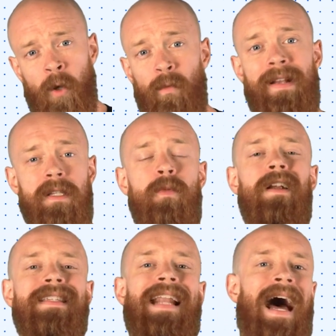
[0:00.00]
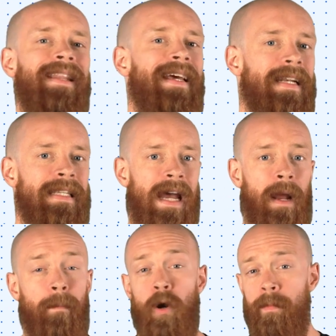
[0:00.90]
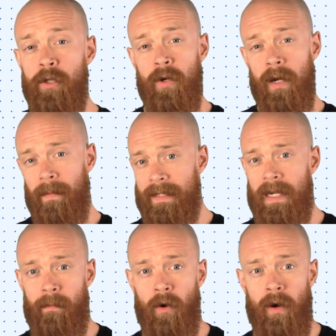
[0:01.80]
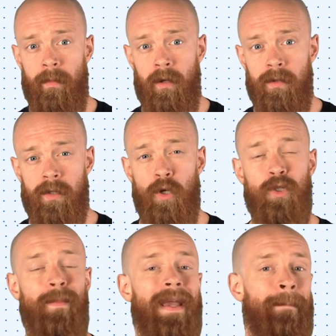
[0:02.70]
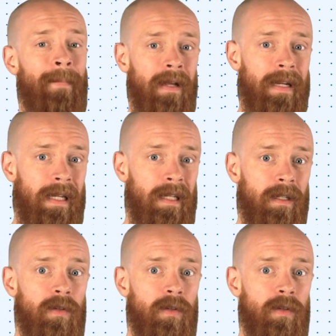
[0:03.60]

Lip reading: Ransomware is an online attack perpetrated by cybercriminals who demand money